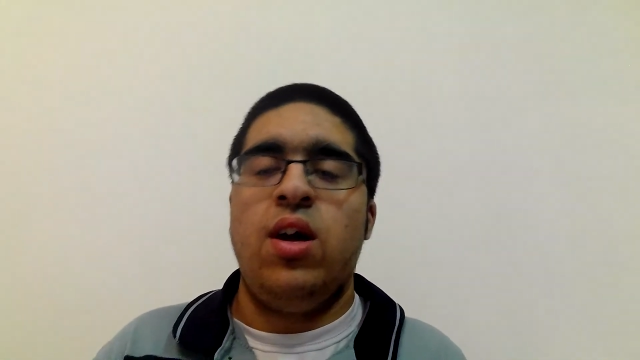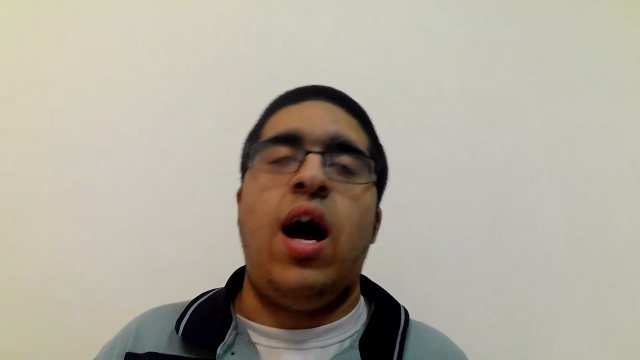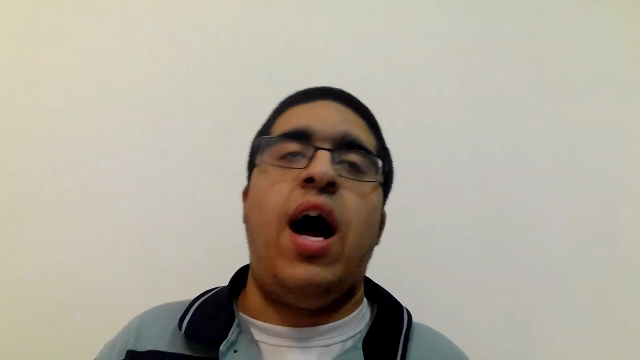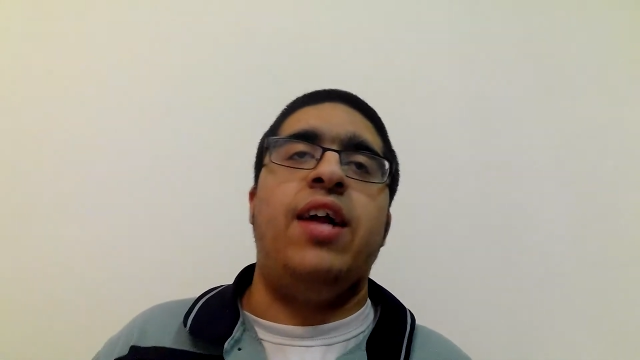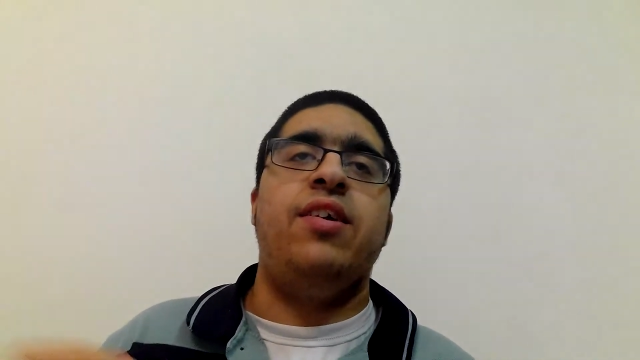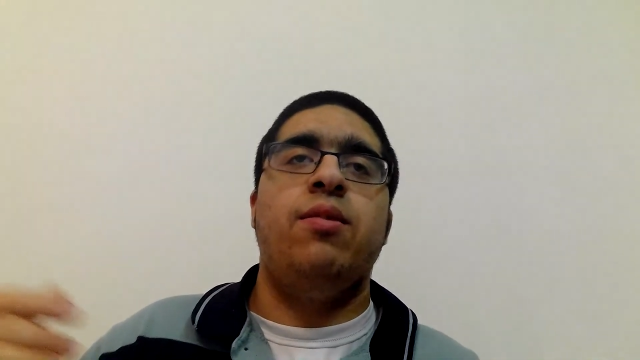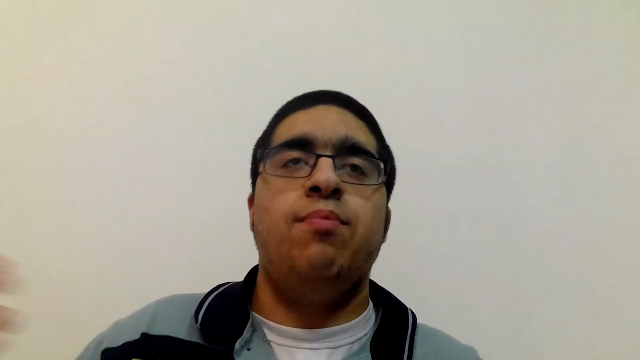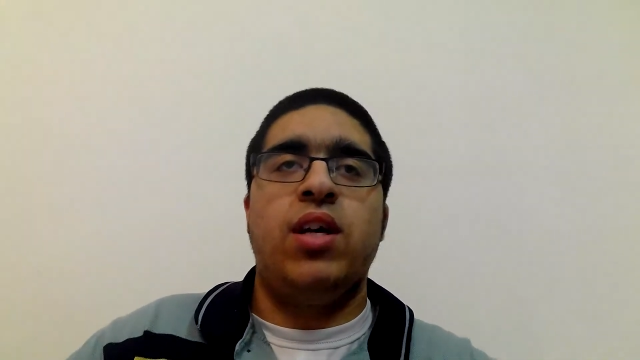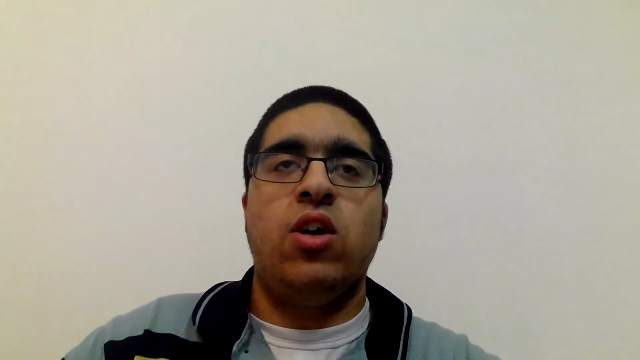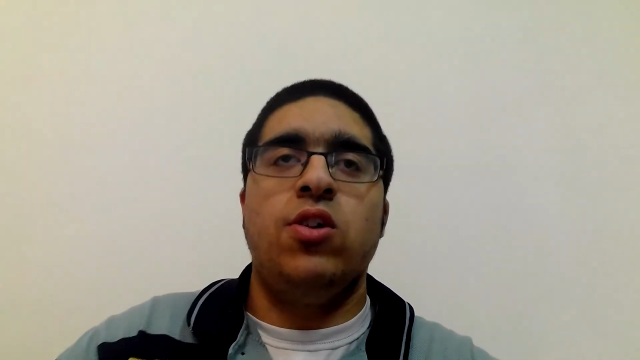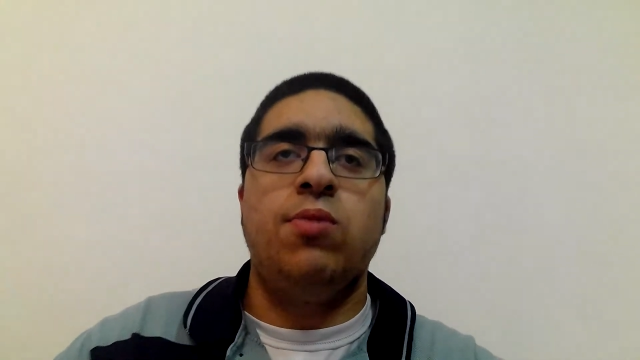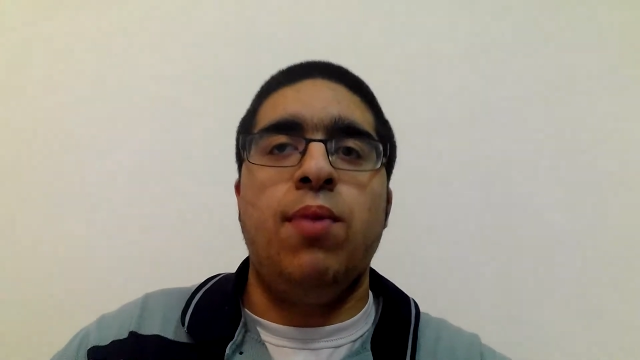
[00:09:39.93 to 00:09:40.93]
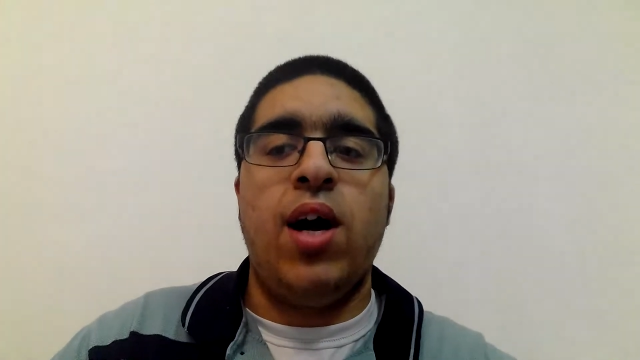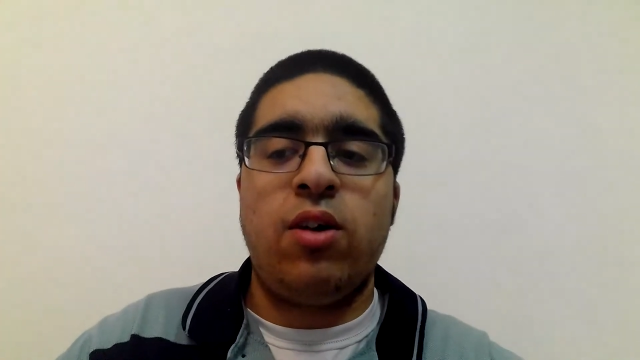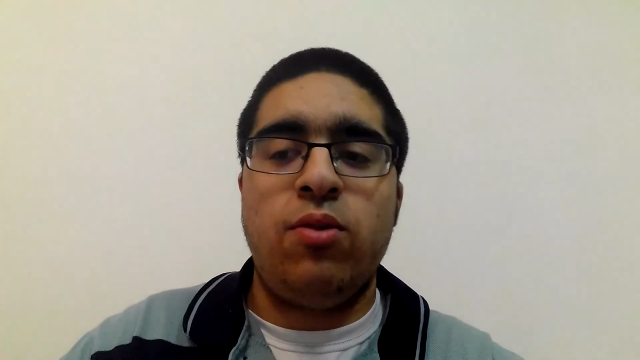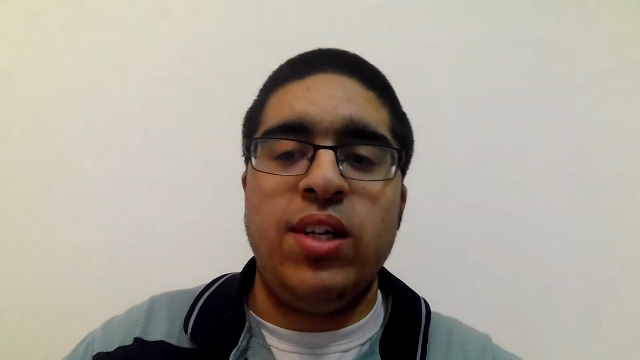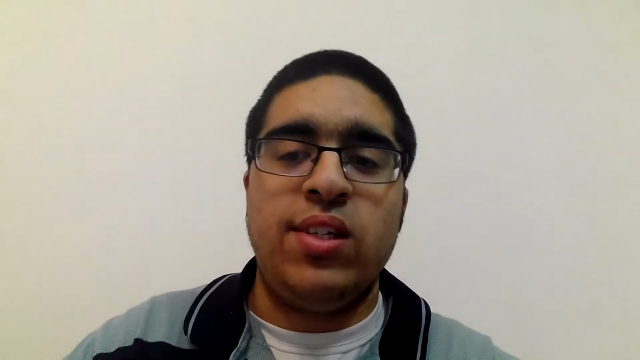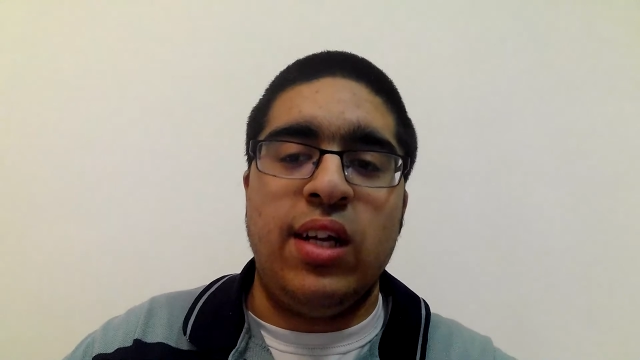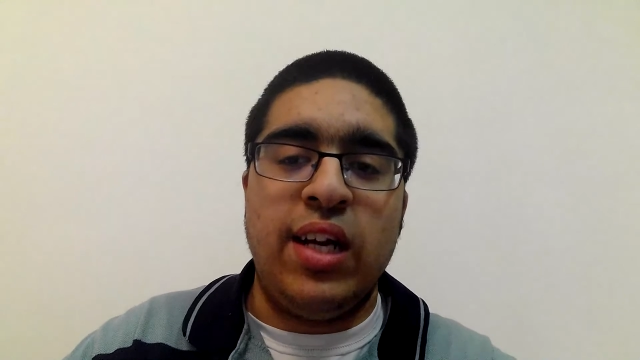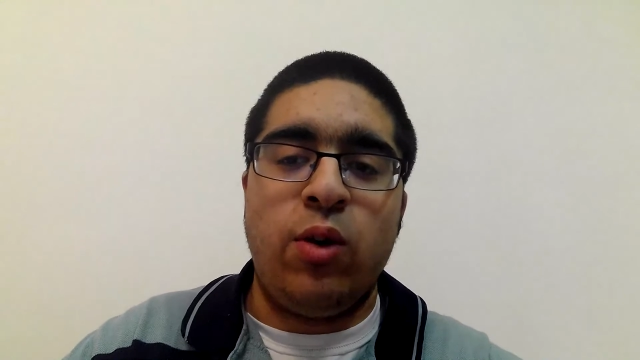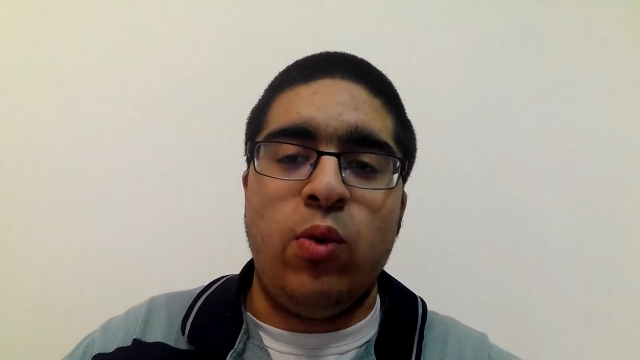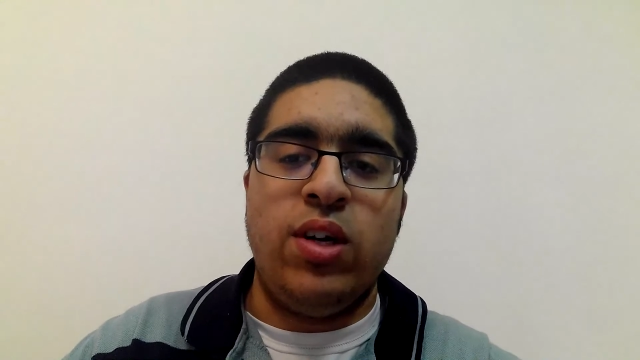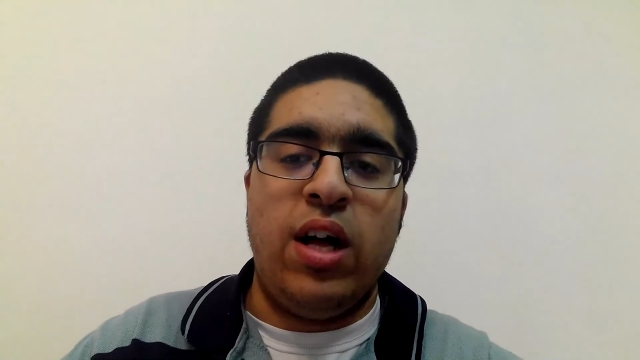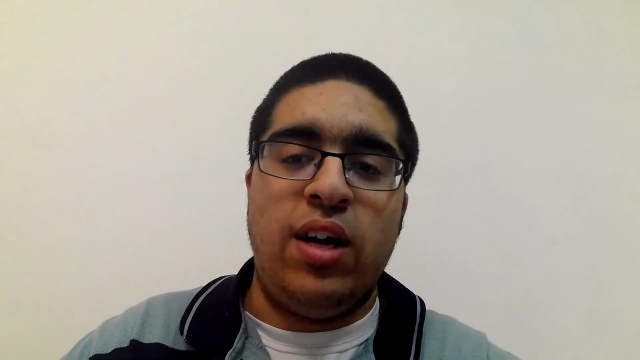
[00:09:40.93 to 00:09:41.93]
And because mercury is a
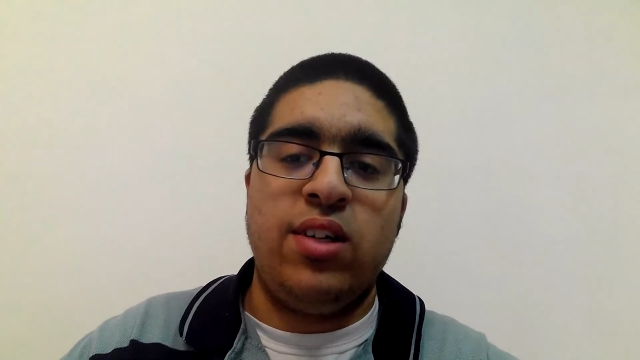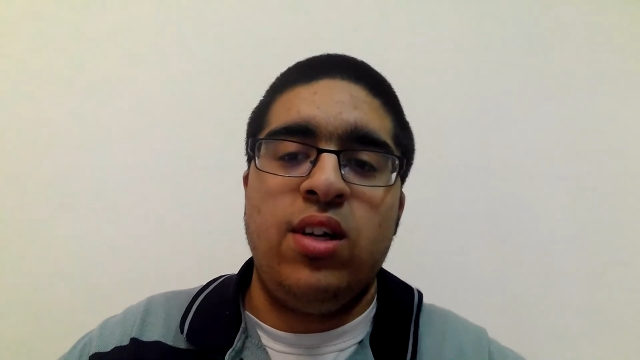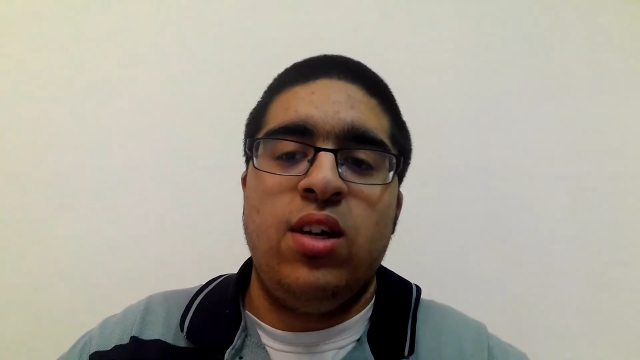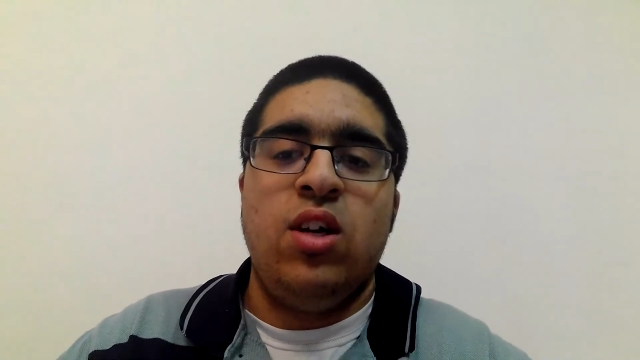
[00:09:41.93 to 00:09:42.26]
liquid at